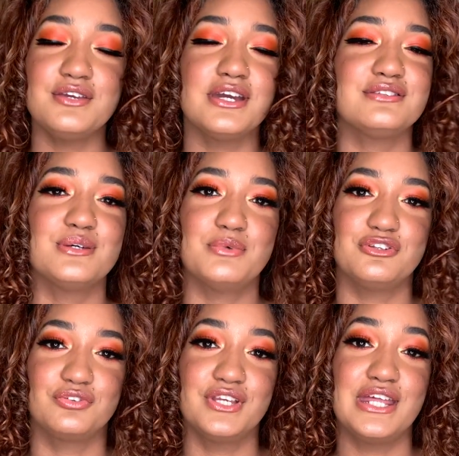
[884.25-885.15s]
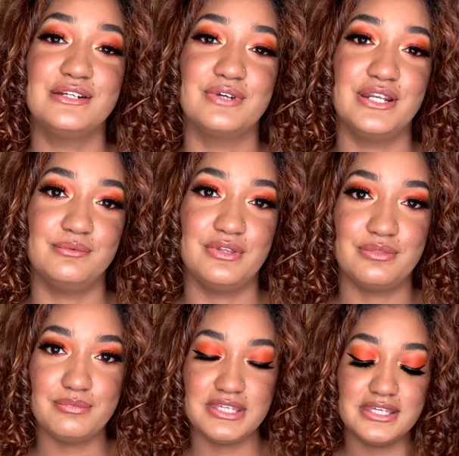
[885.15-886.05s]
Thank you guys so much for getting ready
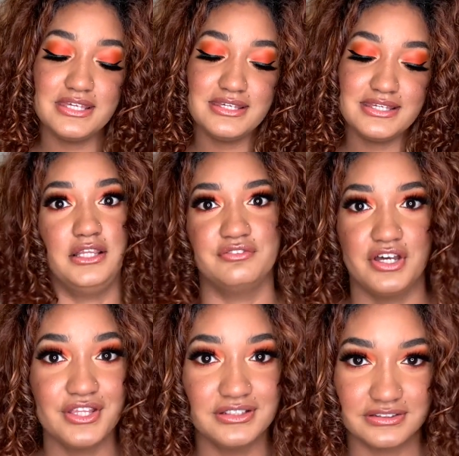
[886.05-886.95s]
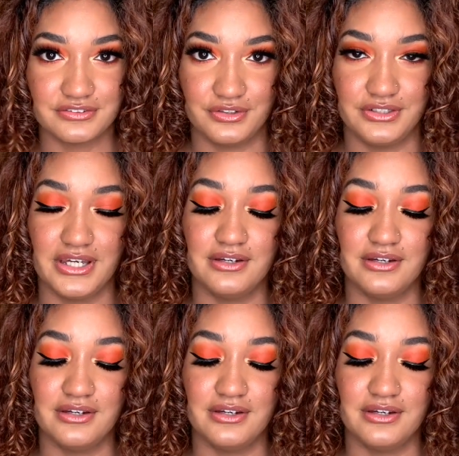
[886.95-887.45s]
with me. I love how the look turned